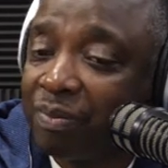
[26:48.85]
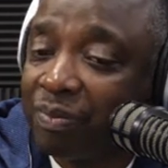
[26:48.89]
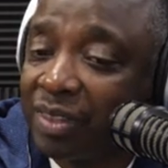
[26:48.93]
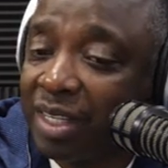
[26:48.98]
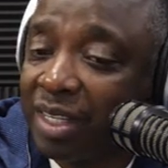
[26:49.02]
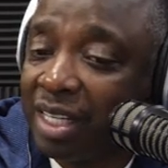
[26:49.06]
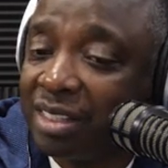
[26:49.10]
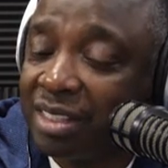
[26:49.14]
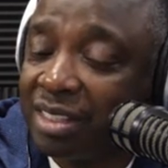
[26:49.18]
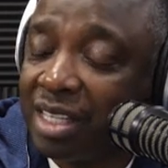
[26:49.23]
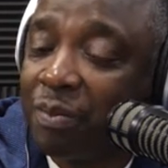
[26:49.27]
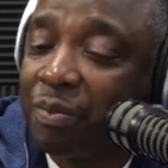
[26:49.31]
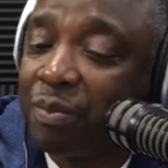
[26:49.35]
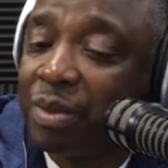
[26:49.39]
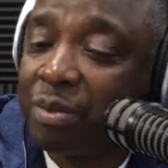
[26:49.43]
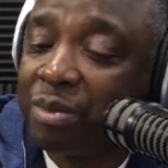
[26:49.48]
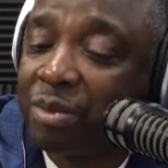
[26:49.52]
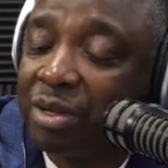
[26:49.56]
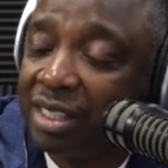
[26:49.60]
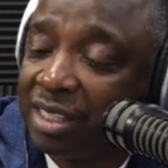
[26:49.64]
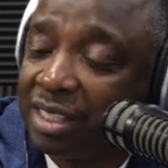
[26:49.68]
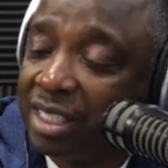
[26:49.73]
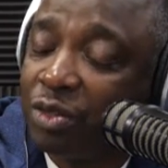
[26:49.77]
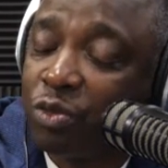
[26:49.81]
And some people
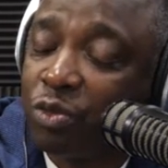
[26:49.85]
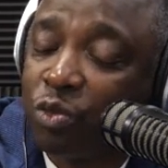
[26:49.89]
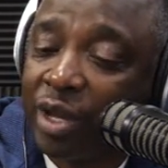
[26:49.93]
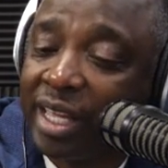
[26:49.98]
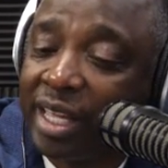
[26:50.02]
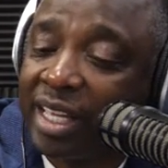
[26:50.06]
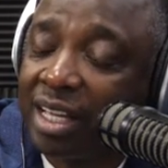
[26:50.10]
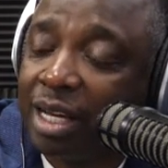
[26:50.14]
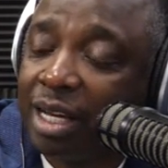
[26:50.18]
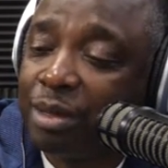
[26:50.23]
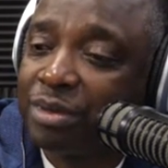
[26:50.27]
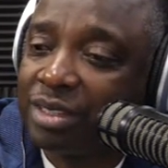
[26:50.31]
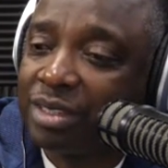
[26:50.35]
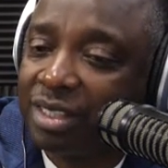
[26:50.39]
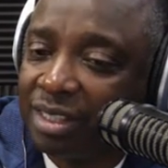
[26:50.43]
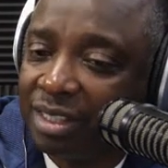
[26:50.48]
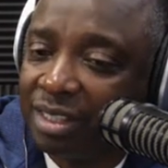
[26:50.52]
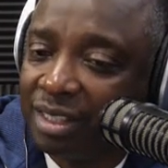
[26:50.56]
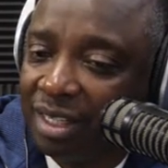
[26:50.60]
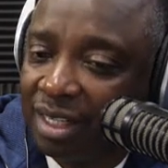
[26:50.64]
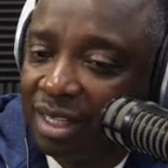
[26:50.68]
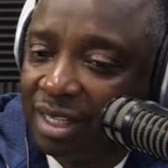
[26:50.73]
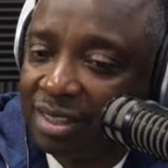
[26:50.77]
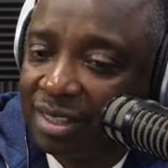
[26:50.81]
that didn't wake up
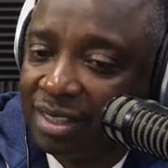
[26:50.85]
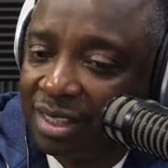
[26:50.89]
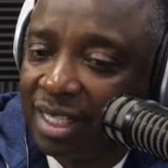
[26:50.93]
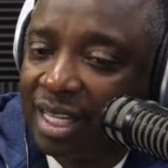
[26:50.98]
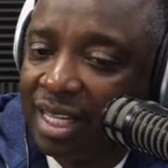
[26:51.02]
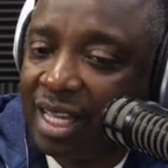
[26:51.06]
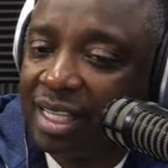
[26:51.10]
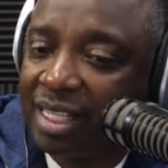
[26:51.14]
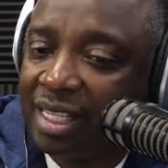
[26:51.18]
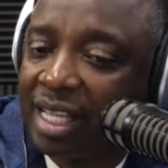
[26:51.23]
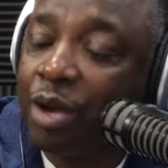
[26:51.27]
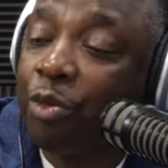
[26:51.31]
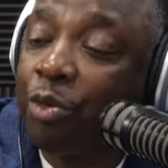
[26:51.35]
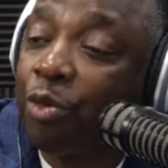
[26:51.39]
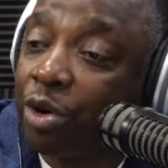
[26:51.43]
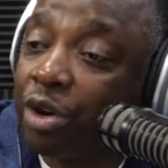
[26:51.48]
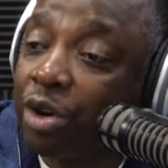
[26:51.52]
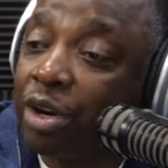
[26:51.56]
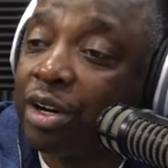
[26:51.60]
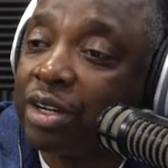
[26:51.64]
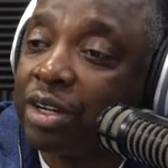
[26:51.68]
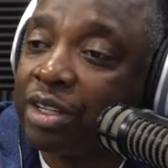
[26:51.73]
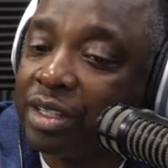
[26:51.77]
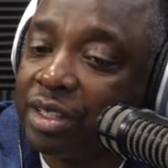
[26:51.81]
today,
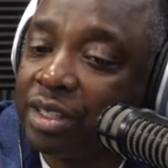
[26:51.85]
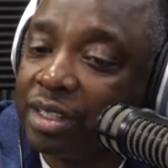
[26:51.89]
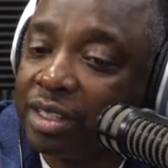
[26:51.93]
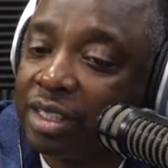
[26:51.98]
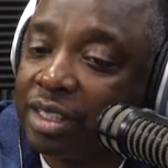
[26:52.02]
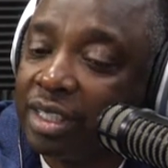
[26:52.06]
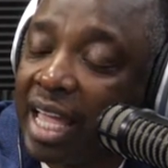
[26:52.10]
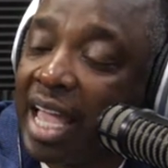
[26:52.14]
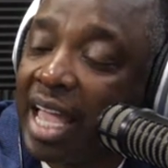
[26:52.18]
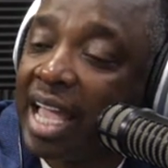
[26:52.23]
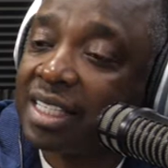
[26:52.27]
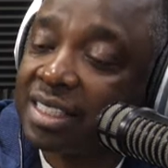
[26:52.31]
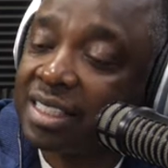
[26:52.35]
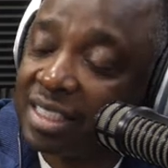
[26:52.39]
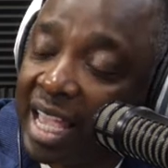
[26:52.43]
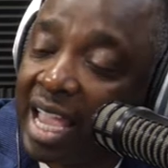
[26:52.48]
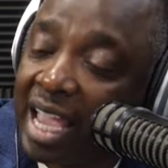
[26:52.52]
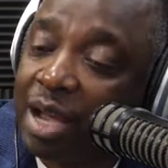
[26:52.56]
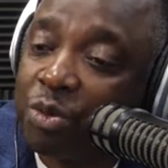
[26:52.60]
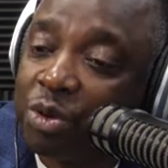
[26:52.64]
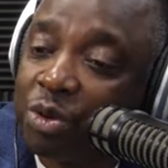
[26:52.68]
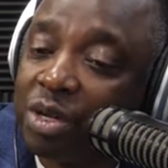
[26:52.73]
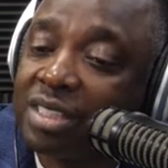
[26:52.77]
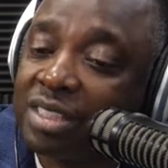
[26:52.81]
last
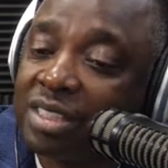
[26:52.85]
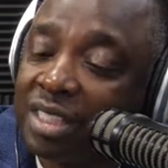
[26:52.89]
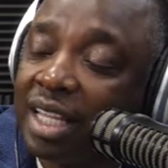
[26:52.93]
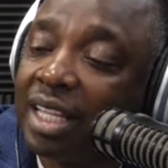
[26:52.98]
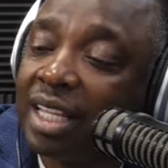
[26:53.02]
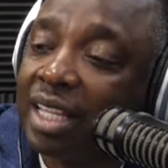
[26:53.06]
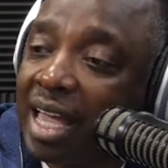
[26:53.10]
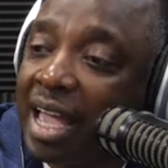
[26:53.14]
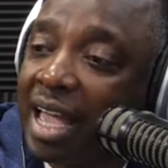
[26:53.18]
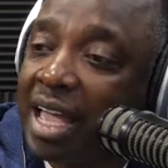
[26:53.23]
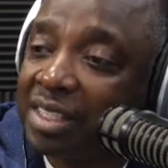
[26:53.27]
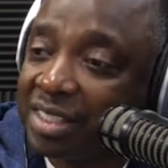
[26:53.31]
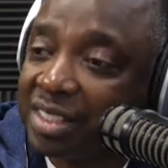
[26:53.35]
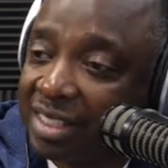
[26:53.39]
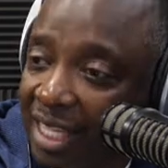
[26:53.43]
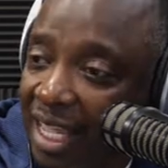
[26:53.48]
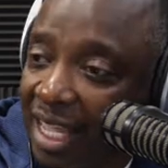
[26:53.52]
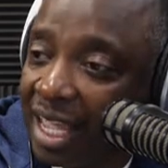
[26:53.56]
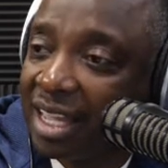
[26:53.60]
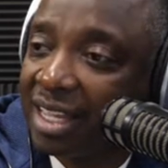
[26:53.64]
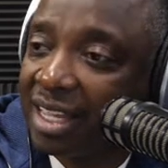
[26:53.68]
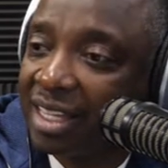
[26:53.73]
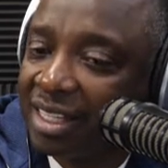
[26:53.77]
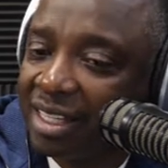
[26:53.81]
night was their last
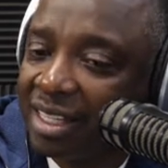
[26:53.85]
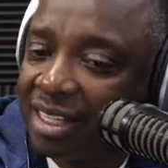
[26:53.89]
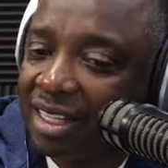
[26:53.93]
day.